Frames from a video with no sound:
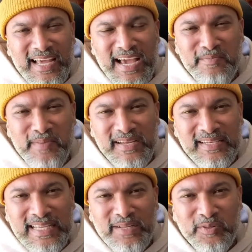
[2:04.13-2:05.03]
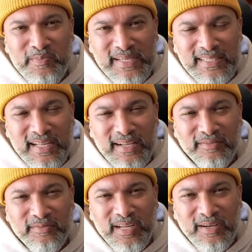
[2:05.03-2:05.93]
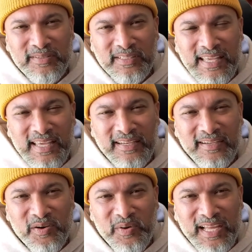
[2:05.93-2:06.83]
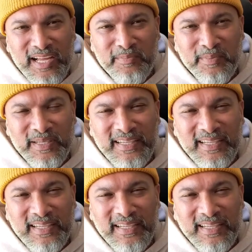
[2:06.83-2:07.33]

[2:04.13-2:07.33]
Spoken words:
kind of made a deal with myself when I was a kid growing up.